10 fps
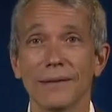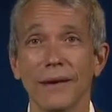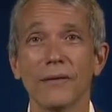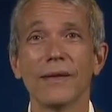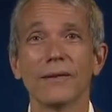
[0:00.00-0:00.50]

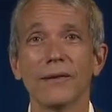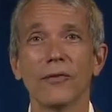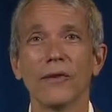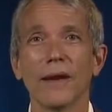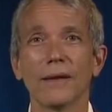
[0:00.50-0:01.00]
of this
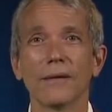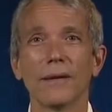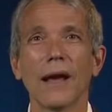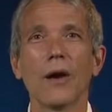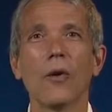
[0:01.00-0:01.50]
defense and
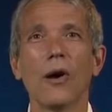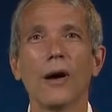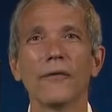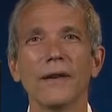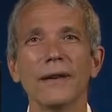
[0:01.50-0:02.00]
how
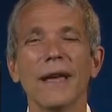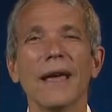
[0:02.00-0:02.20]
often